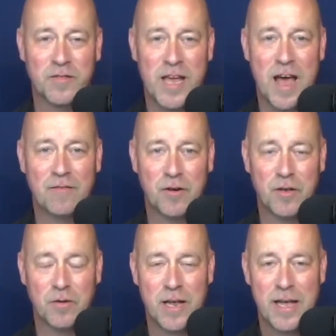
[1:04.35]
the
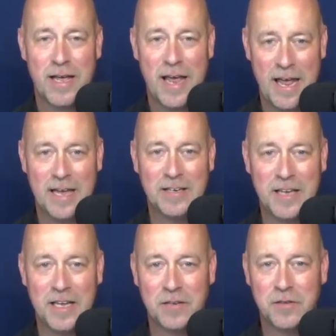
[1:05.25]
afternoon and
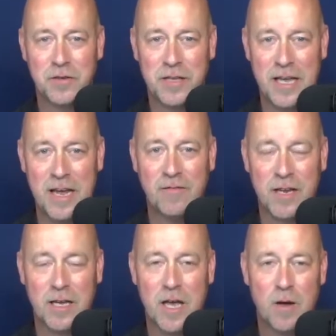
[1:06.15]
into the
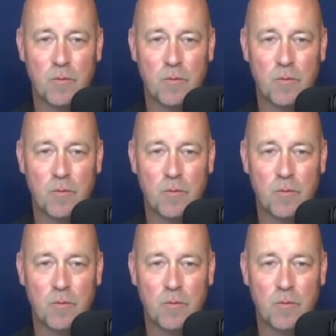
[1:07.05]
evening,